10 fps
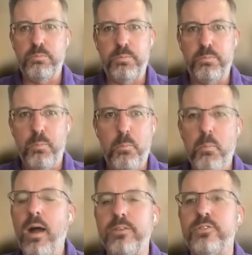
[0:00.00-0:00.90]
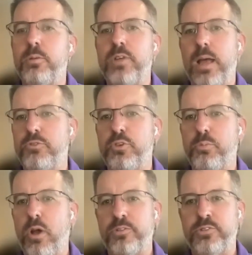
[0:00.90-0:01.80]
months sometimes to
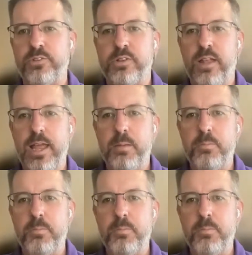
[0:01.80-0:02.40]
process claims.